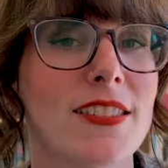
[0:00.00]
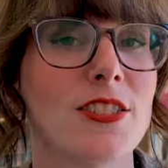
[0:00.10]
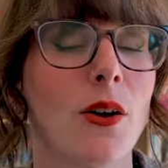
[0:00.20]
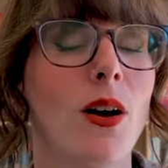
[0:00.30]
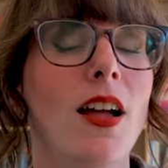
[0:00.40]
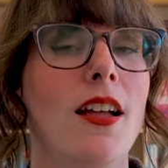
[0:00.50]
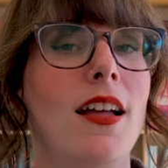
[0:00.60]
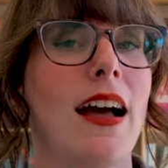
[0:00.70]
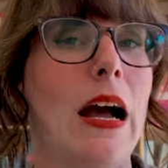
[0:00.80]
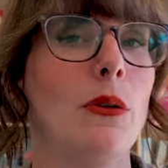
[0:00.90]
So
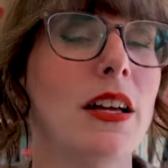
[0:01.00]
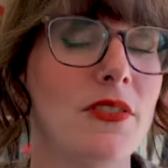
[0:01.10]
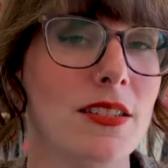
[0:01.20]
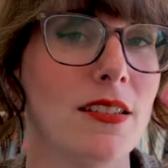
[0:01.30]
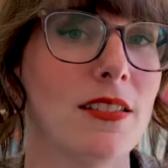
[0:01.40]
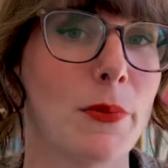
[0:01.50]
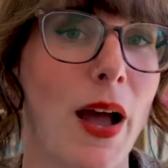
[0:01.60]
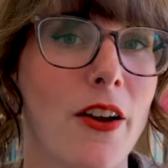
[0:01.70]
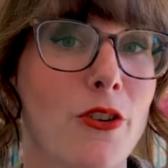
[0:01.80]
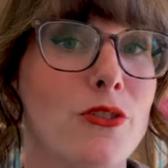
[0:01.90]
I would love to see this
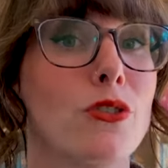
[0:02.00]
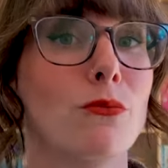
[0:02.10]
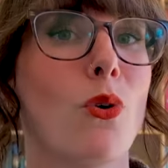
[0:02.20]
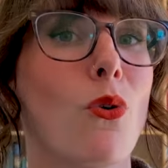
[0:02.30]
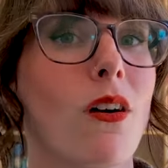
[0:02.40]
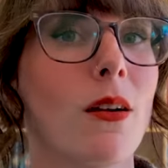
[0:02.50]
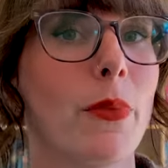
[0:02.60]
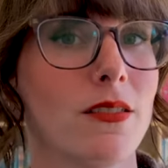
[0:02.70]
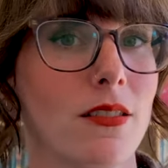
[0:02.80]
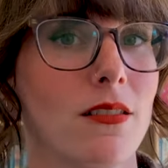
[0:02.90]
pattern do more,
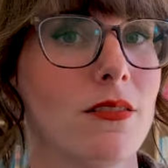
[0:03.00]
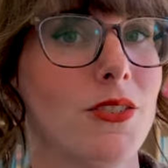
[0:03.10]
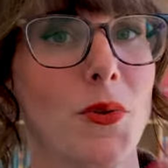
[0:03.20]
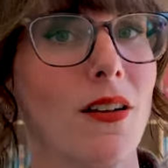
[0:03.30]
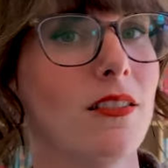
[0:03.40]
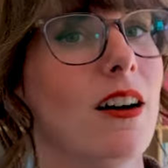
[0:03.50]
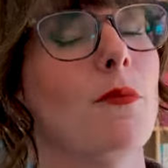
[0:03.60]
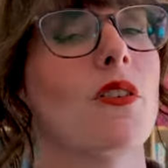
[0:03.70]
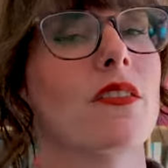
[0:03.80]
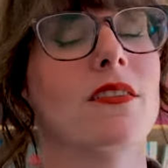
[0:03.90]
but it's also doing a lot
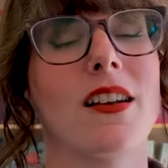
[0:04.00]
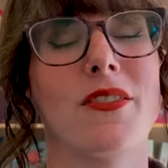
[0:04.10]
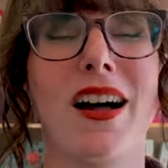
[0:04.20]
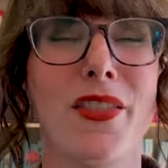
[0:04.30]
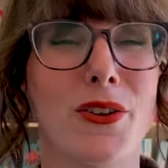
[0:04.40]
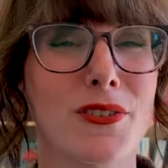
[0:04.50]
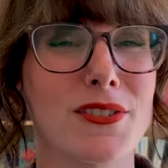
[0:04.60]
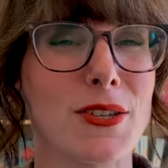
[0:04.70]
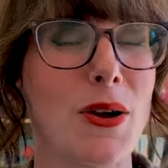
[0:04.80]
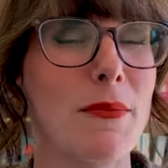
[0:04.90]
more than a lot of others,
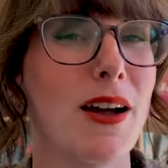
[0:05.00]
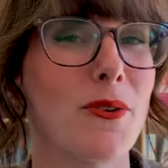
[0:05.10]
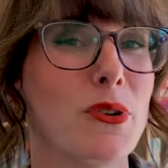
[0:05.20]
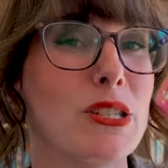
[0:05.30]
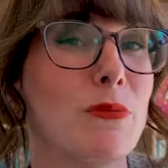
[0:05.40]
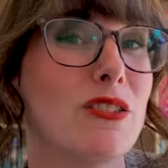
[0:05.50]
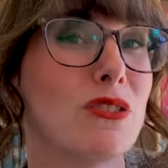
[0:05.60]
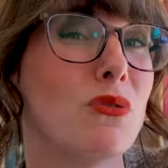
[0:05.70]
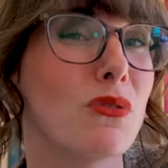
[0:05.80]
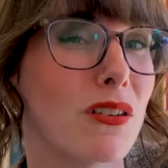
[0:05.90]
so I'm not going to be
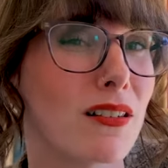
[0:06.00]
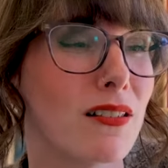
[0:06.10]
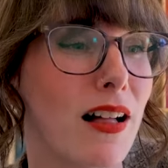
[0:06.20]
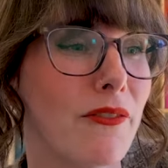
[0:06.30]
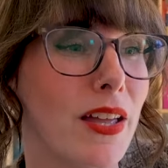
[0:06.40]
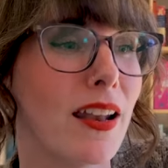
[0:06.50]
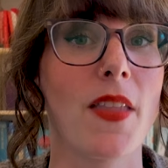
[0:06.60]
too critical of it.